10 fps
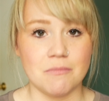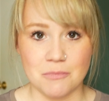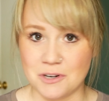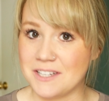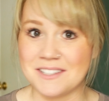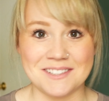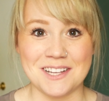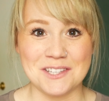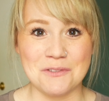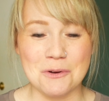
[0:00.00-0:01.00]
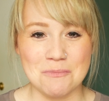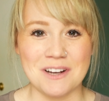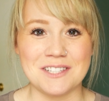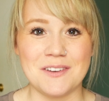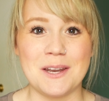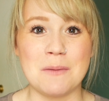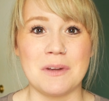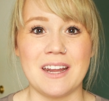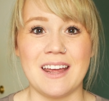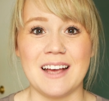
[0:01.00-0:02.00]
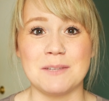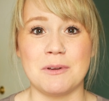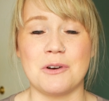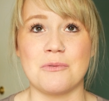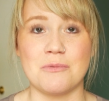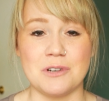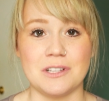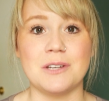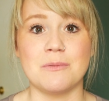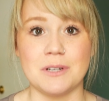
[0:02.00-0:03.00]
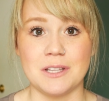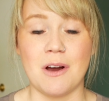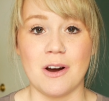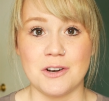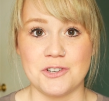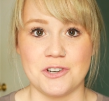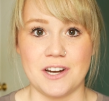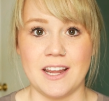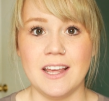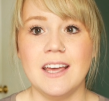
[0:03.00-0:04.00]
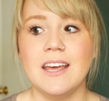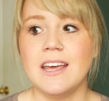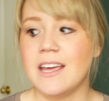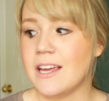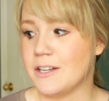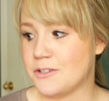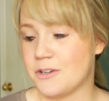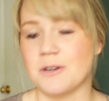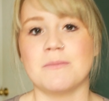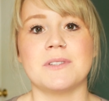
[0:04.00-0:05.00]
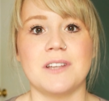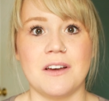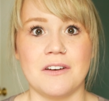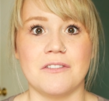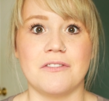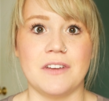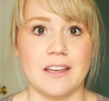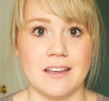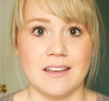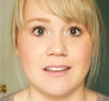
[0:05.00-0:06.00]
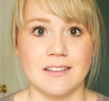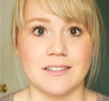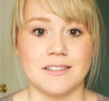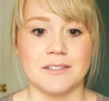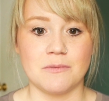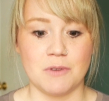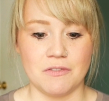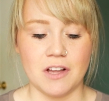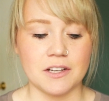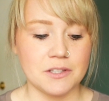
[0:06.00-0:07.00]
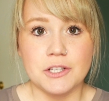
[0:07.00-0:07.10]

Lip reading: pretty successful with breastfeeding, but it has been a really hard journey in terms of his reflux.